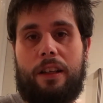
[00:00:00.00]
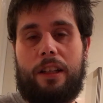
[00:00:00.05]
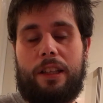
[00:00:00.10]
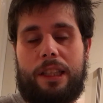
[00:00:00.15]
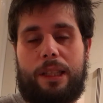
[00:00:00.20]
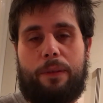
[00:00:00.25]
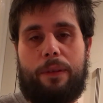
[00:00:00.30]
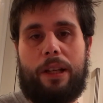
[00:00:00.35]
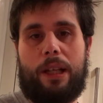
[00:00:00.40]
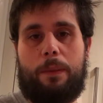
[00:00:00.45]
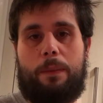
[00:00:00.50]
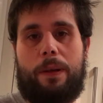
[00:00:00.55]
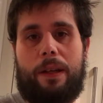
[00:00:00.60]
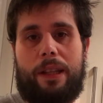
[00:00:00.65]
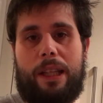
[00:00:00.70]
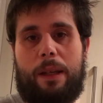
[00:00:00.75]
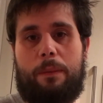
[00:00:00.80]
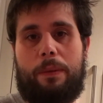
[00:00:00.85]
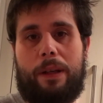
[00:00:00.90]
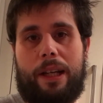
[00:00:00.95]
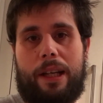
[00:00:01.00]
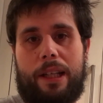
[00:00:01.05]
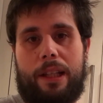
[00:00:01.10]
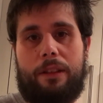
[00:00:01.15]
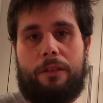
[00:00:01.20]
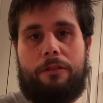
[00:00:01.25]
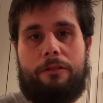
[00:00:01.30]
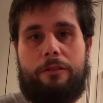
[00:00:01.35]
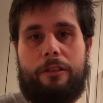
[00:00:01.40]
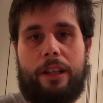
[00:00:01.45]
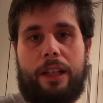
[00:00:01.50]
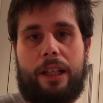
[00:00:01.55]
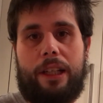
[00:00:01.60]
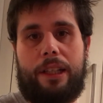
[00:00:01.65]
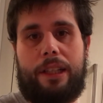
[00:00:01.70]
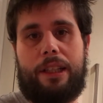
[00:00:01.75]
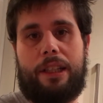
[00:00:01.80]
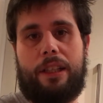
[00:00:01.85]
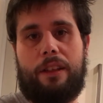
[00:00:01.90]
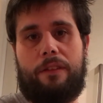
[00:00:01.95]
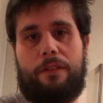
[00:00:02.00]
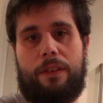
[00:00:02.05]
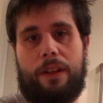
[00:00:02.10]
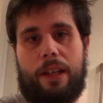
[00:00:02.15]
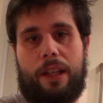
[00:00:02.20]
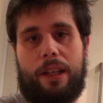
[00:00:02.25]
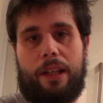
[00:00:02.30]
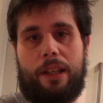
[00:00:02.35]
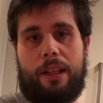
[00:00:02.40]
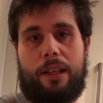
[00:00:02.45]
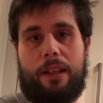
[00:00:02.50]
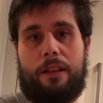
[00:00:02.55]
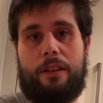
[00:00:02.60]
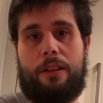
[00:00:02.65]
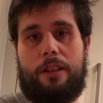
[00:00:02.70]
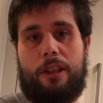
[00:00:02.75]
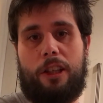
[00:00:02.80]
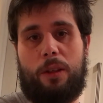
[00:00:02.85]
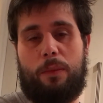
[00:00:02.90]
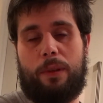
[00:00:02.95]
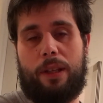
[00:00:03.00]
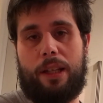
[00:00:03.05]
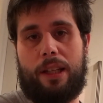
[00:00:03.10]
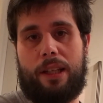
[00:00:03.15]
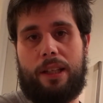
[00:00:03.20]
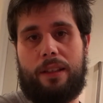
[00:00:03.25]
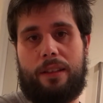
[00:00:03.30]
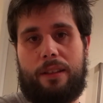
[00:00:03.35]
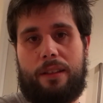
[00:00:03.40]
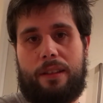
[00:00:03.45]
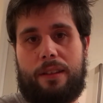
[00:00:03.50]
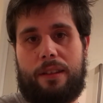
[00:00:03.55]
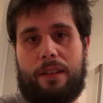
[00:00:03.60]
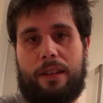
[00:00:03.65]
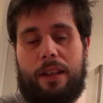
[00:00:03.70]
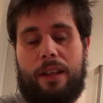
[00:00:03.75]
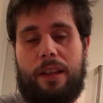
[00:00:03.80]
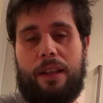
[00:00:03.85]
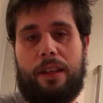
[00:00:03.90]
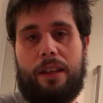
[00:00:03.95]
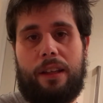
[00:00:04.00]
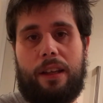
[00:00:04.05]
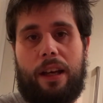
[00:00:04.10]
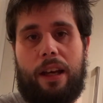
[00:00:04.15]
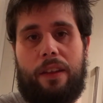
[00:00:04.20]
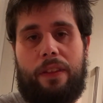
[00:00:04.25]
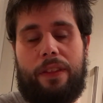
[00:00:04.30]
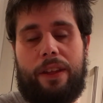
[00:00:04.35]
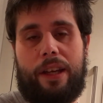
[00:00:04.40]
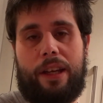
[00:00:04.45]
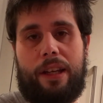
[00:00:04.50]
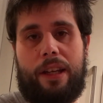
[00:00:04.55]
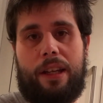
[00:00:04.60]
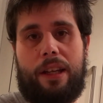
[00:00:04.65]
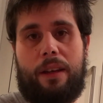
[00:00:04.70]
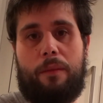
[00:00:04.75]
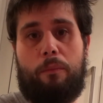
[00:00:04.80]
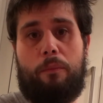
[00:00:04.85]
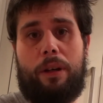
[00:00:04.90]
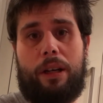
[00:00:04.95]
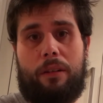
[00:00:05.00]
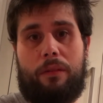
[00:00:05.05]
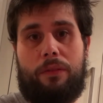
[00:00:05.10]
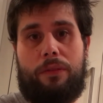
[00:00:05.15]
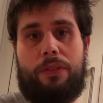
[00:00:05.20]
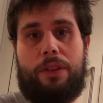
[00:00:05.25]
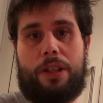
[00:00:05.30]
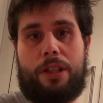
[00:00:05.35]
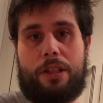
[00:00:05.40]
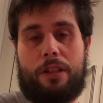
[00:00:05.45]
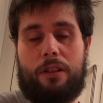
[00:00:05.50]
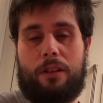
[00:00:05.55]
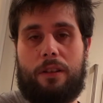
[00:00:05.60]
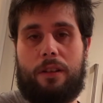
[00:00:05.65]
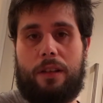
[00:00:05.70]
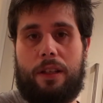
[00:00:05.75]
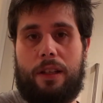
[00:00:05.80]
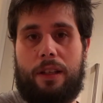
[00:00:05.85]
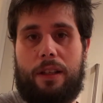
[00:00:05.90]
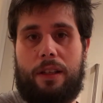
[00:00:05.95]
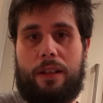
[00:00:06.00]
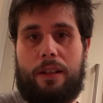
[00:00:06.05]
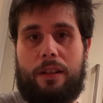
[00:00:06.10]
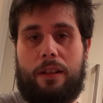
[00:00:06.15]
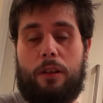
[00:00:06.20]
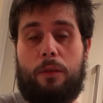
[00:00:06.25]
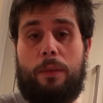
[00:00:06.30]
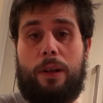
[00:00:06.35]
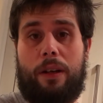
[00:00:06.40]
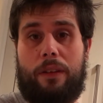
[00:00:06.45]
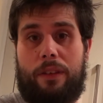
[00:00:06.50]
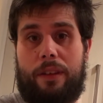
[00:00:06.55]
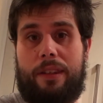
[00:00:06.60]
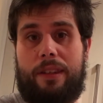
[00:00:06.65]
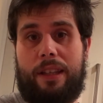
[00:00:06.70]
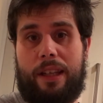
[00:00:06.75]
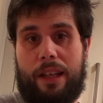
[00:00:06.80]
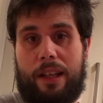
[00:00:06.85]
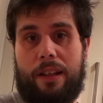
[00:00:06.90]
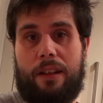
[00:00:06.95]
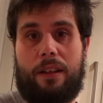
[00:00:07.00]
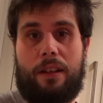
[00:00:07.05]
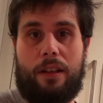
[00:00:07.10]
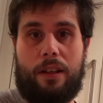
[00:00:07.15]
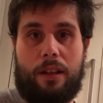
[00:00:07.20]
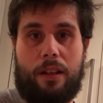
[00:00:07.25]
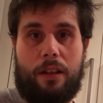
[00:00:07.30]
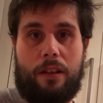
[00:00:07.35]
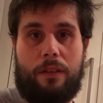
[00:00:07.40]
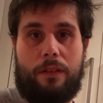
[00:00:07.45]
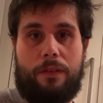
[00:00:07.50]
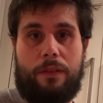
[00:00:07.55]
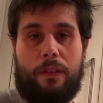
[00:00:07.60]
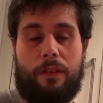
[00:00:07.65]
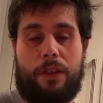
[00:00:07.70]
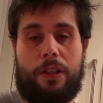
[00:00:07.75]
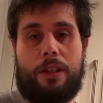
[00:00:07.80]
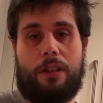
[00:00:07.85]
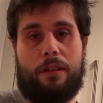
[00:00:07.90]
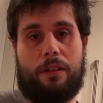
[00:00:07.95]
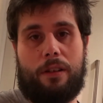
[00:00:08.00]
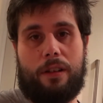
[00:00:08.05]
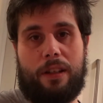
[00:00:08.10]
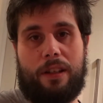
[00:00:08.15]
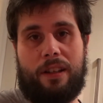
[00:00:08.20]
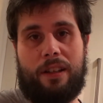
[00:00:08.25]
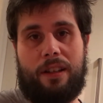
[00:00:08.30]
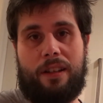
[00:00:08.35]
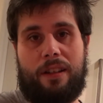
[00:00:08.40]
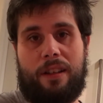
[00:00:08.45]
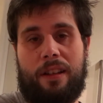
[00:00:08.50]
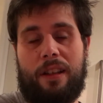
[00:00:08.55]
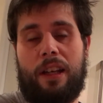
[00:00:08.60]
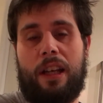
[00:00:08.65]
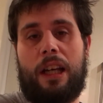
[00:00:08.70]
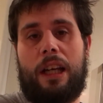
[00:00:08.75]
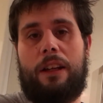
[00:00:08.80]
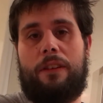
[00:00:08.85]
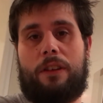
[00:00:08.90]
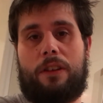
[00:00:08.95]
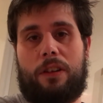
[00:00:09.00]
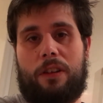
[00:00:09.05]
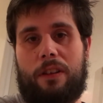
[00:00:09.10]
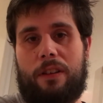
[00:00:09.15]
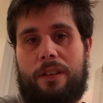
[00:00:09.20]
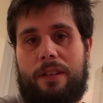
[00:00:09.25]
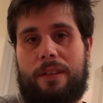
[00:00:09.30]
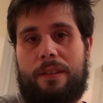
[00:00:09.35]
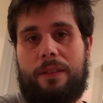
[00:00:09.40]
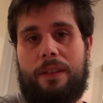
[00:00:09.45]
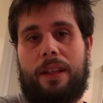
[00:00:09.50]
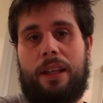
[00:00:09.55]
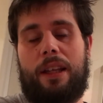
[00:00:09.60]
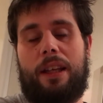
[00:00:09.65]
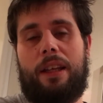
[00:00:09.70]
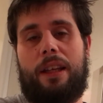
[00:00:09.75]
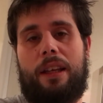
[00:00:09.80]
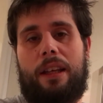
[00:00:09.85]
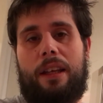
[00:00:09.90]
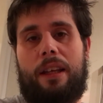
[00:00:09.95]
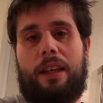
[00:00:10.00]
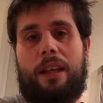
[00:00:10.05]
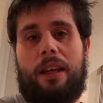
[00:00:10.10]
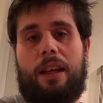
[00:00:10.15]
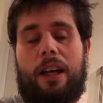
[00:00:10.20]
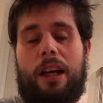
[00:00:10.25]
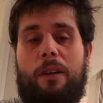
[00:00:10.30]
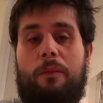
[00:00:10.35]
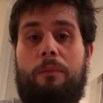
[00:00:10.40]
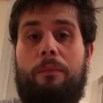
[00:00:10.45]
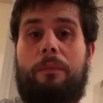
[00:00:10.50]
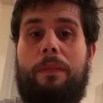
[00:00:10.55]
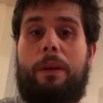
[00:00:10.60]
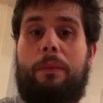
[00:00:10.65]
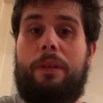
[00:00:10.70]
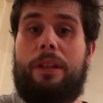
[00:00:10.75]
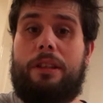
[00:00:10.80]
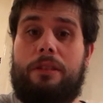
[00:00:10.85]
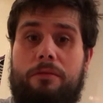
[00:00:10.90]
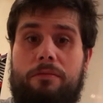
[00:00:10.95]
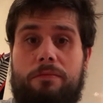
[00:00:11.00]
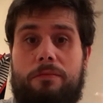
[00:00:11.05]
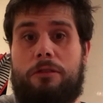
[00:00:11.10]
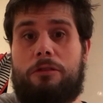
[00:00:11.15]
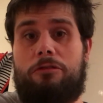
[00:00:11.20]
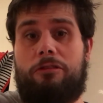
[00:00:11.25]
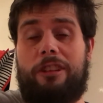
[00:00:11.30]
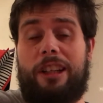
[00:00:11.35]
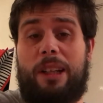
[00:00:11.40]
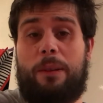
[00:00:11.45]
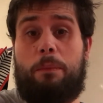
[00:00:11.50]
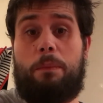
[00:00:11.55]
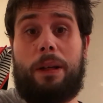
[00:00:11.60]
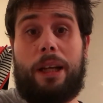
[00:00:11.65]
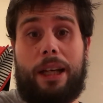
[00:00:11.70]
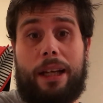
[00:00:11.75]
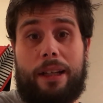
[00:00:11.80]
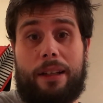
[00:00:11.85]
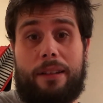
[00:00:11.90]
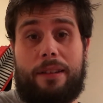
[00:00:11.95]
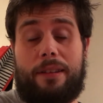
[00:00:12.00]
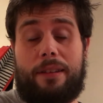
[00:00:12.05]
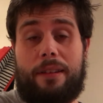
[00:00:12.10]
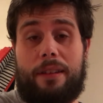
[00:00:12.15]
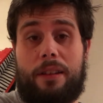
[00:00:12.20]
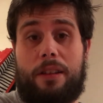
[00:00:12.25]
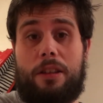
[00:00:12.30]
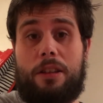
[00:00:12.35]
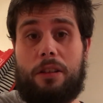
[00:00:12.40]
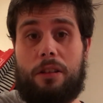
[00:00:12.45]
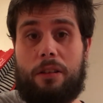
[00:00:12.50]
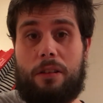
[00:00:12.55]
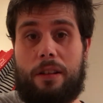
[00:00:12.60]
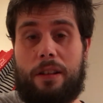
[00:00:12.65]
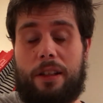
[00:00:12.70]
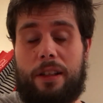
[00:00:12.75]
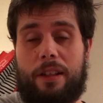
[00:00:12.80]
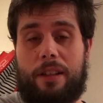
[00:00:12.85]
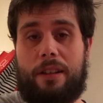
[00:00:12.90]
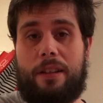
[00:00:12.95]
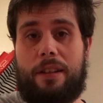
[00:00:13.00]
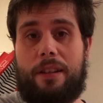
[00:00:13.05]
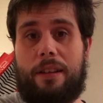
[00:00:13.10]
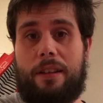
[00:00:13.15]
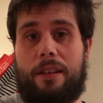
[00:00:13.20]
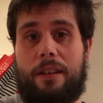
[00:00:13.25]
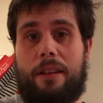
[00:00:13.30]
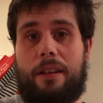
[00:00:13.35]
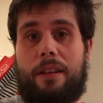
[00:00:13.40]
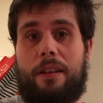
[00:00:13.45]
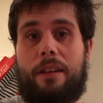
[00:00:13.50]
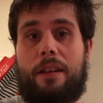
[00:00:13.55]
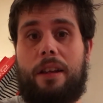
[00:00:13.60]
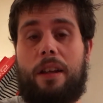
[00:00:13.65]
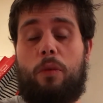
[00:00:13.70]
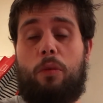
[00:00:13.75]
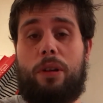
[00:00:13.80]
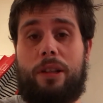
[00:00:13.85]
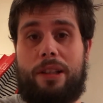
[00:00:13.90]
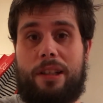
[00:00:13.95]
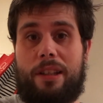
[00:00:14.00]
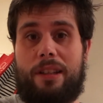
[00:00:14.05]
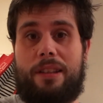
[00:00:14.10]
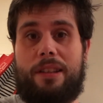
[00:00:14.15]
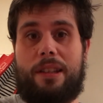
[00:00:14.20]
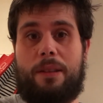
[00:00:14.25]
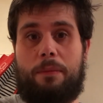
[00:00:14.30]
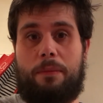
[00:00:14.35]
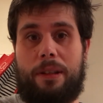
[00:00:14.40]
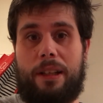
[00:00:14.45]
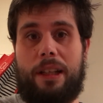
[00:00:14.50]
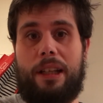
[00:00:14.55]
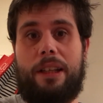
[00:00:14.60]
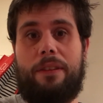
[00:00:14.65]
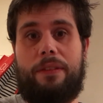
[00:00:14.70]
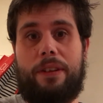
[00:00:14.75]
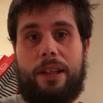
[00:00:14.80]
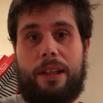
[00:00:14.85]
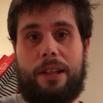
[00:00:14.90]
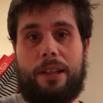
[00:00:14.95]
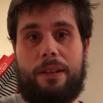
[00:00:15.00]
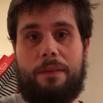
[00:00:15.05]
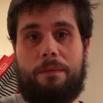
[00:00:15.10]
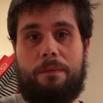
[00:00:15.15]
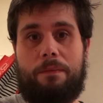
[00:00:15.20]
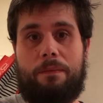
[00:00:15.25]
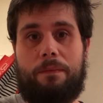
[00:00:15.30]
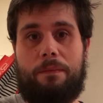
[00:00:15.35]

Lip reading: So we're going to put that back in the fridge for like 2 minutes and then melt the chocolate, or melt the second half of the chocolate. And of course, it was Green and Black's chocolate, which is completely vegan.